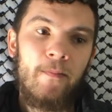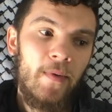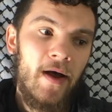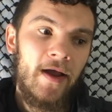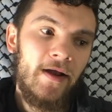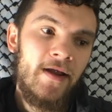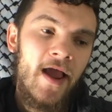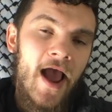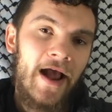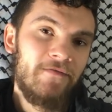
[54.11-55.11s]
But
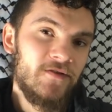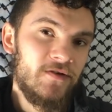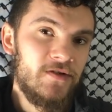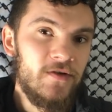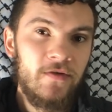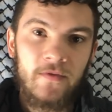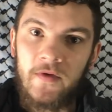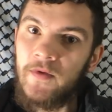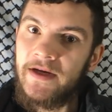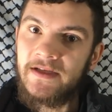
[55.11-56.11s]
after two to three
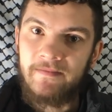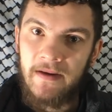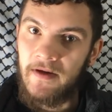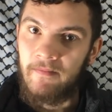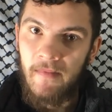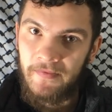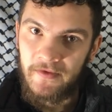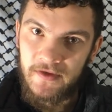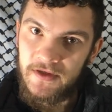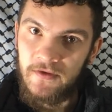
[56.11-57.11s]
weeks, maybe a month
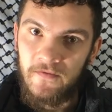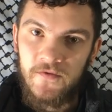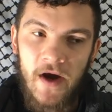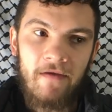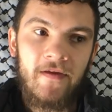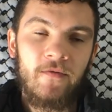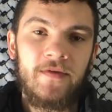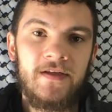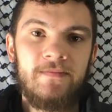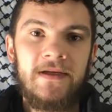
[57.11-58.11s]
or two of traveling with
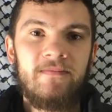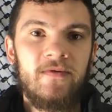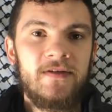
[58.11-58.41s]
these people,